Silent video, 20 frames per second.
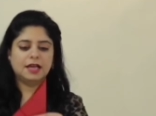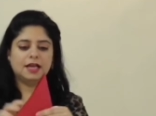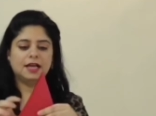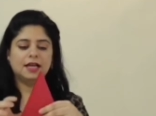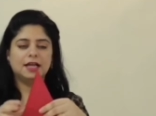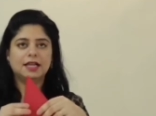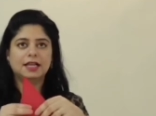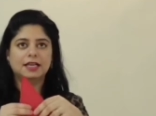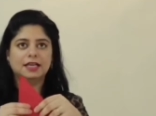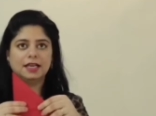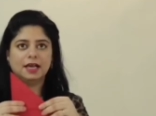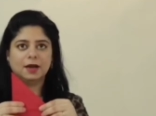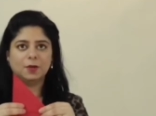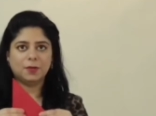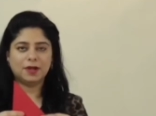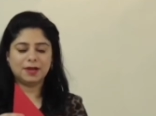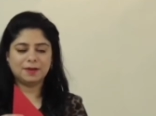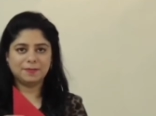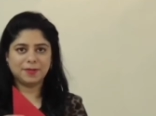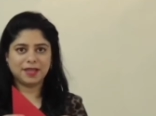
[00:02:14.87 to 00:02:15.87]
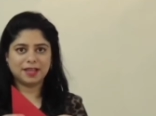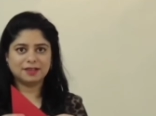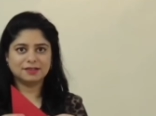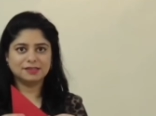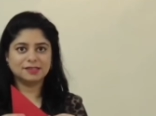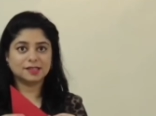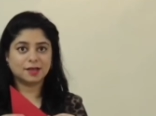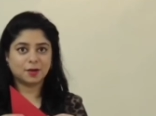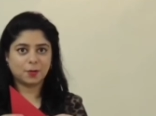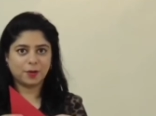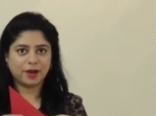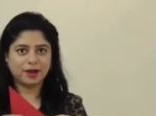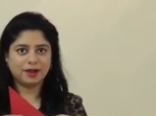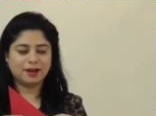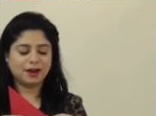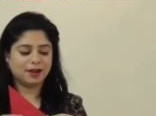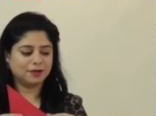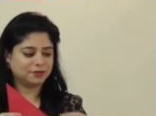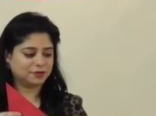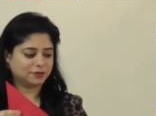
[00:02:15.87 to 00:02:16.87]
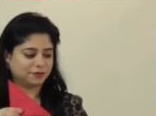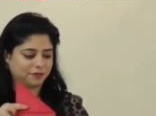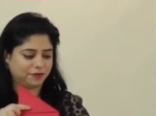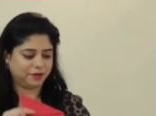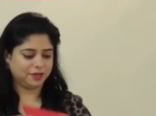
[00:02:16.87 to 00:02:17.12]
Now I'll make a square out of it.